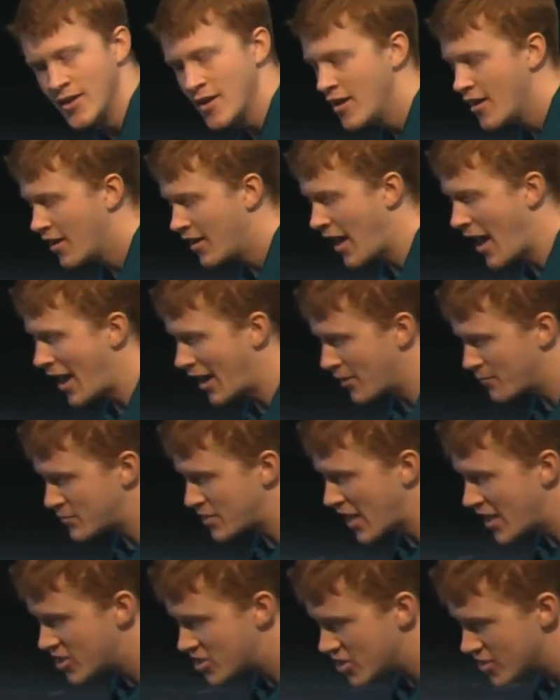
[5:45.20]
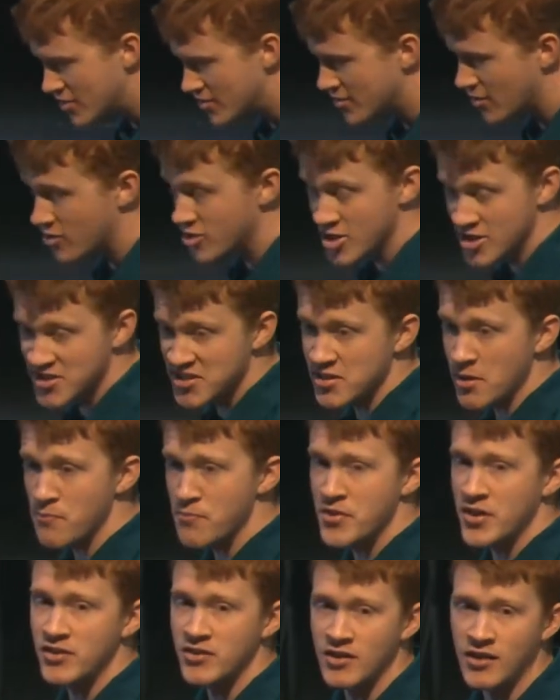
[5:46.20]
And adaptations are just
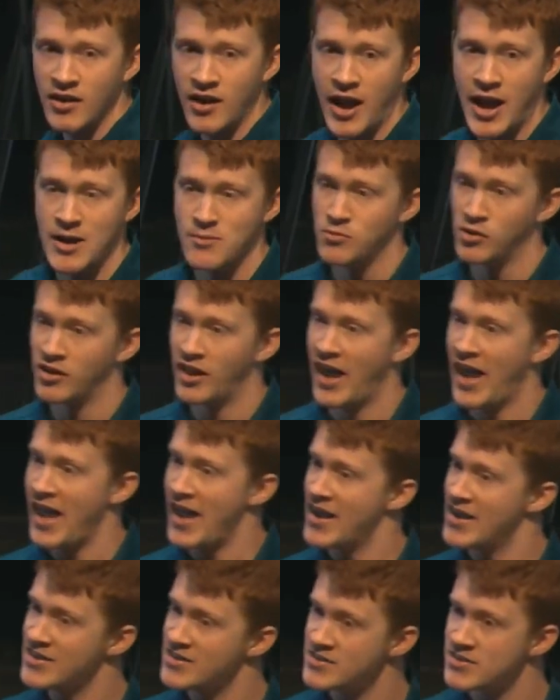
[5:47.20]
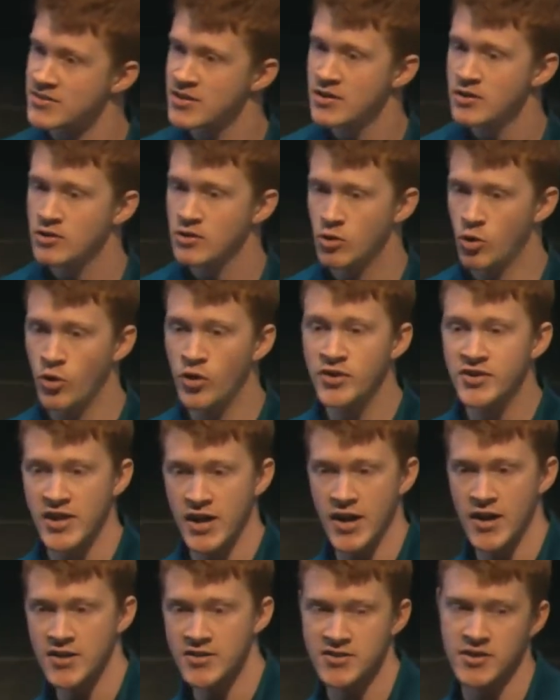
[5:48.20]
something that an animal has or
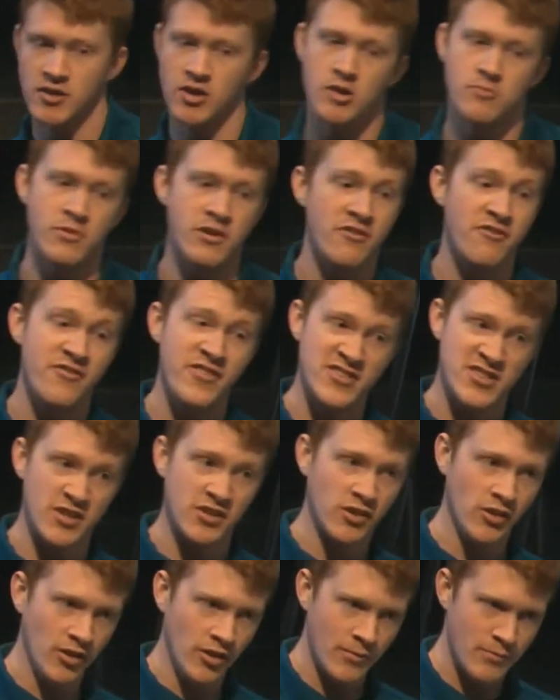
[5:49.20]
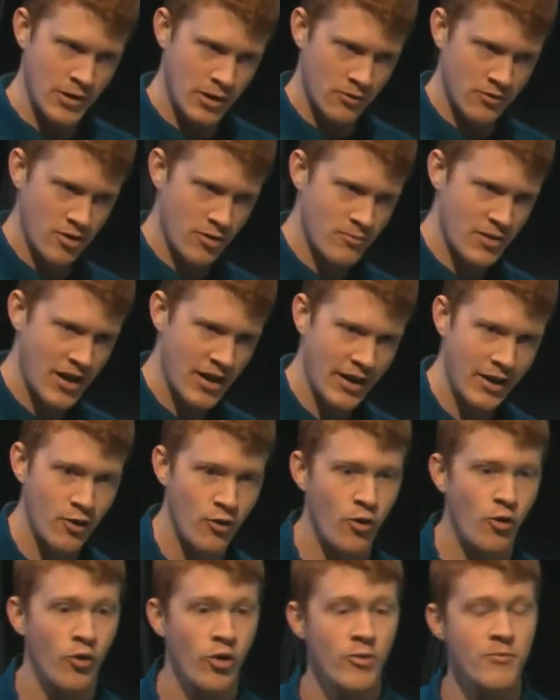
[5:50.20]
does. It could be physical, about their body,
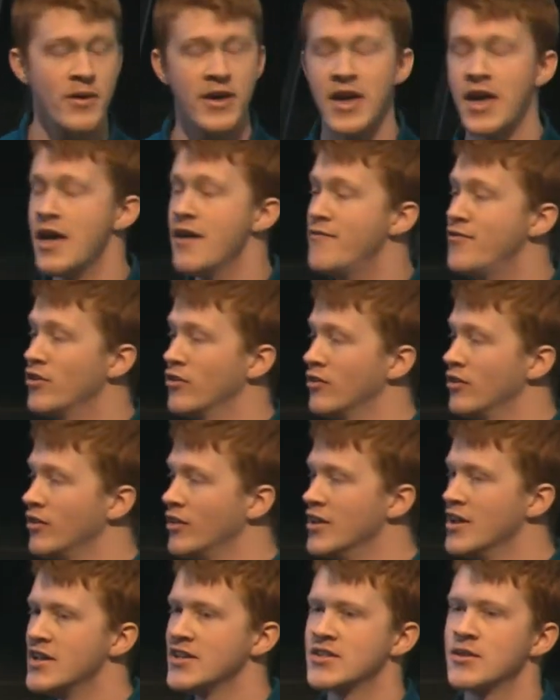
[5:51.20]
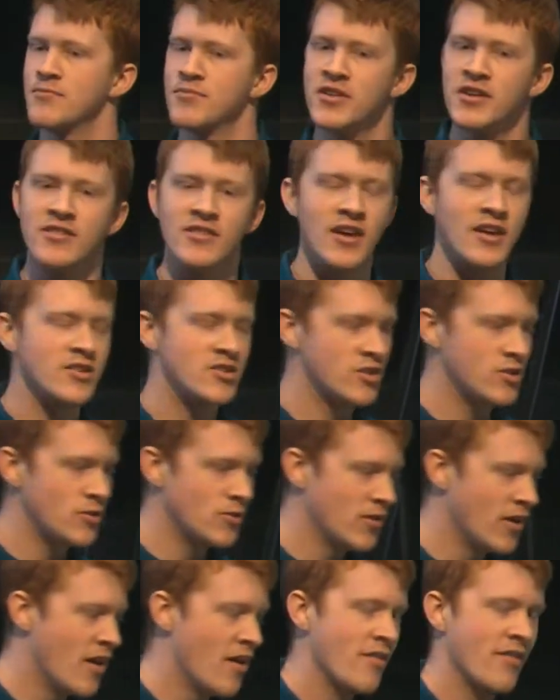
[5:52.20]
or behavioral, something they do
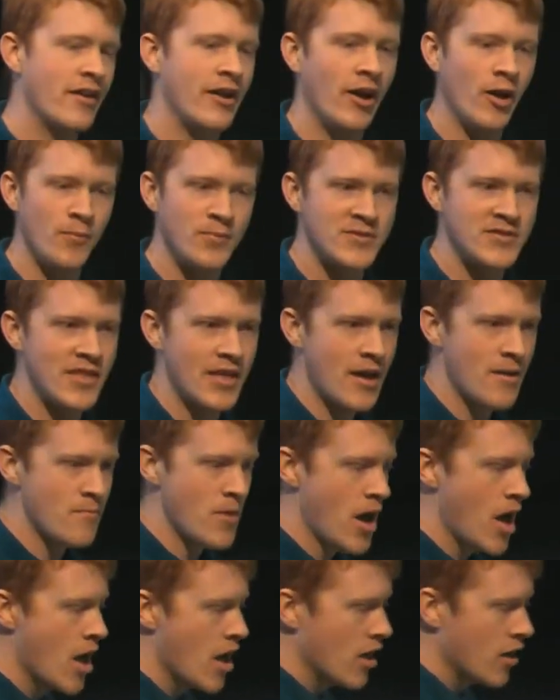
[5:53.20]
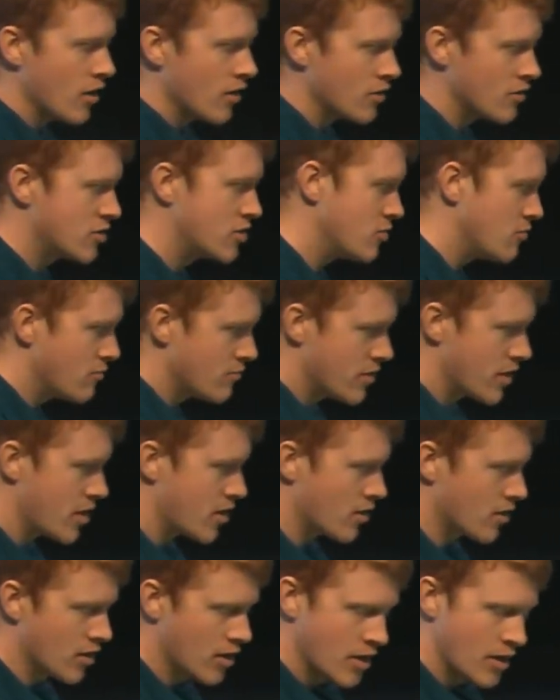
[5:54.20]
that helps them do
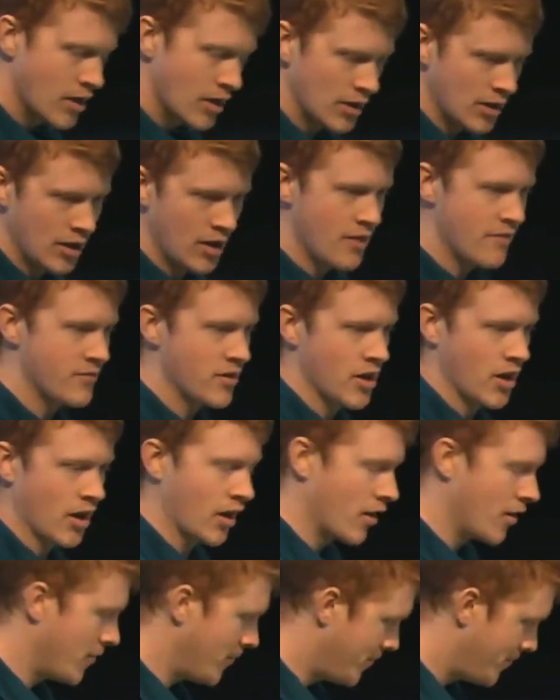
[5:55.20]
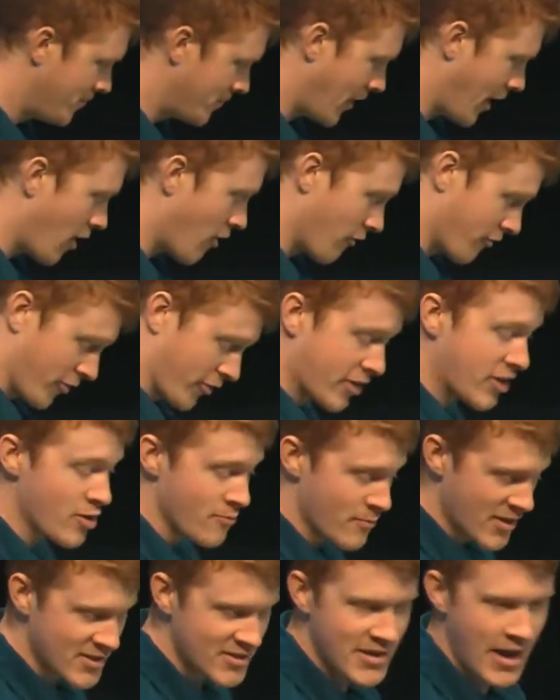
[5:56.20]
their living. Now, for
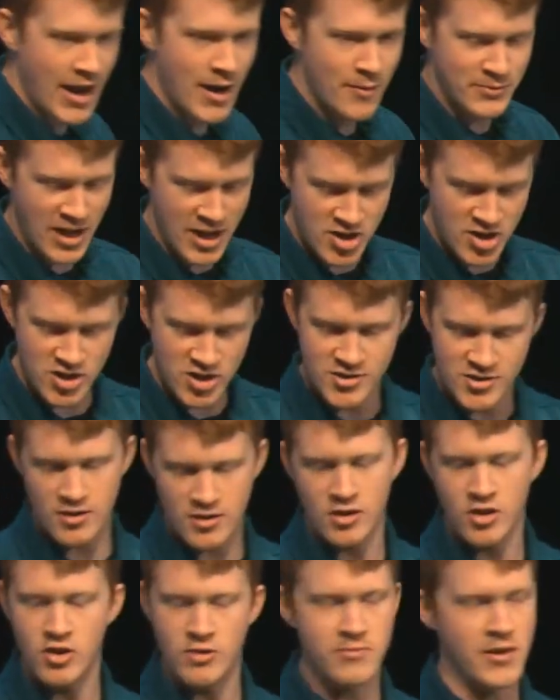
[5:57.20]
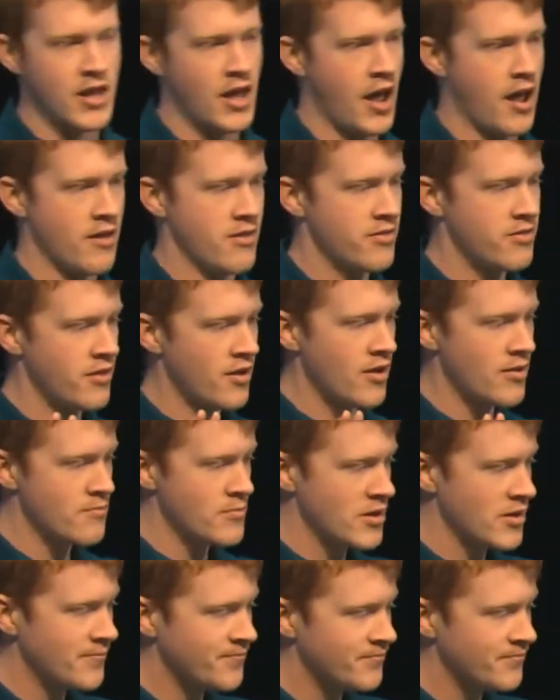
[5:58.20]
humans, adaptations could be a thumb,